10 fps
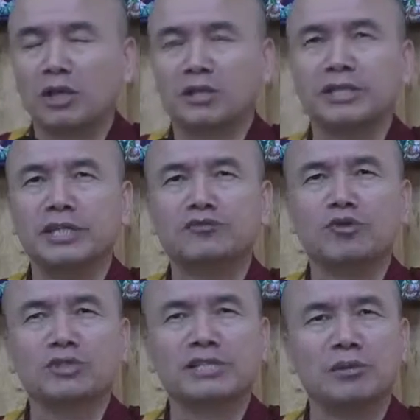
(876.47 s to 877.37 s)
Lineage,
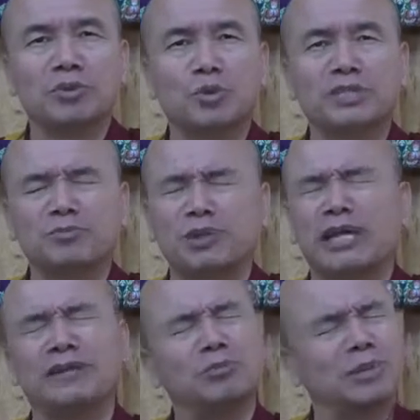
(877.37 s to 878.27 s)
for example, is
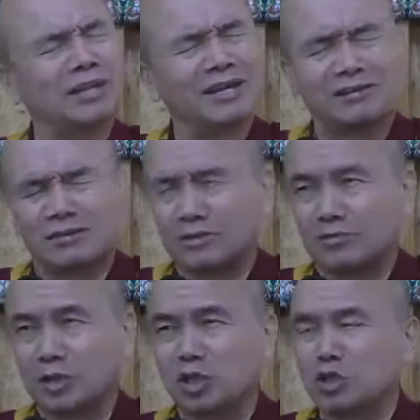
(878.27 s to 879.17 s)
in
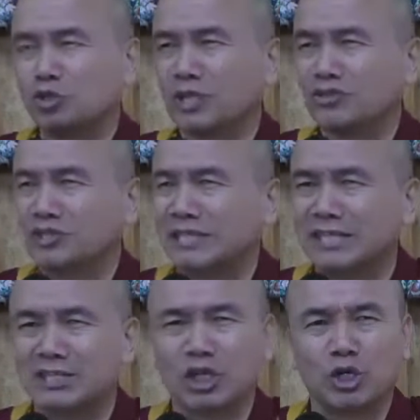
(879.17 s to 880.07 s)
2,000
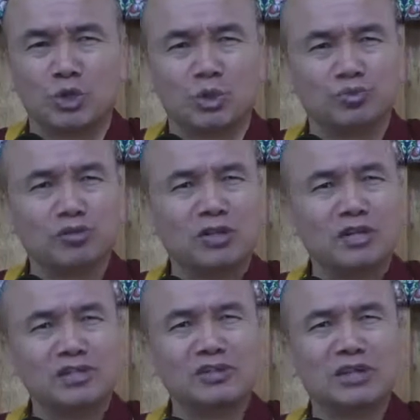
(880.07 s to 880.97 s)
years ago,
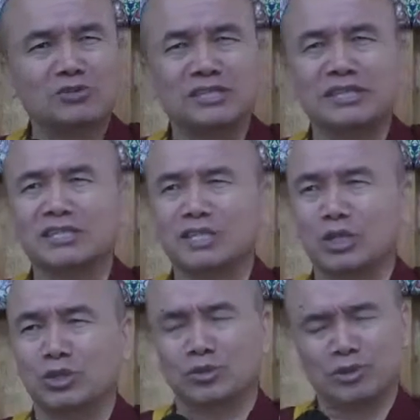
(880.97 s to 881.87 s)
3,000 years
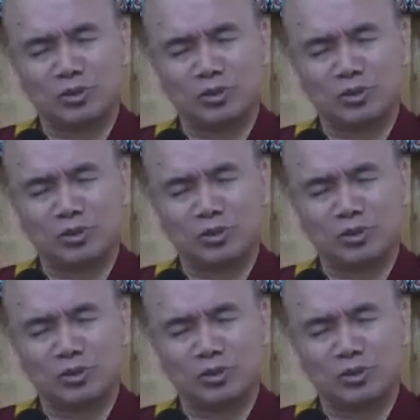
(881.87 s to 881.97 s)
ago.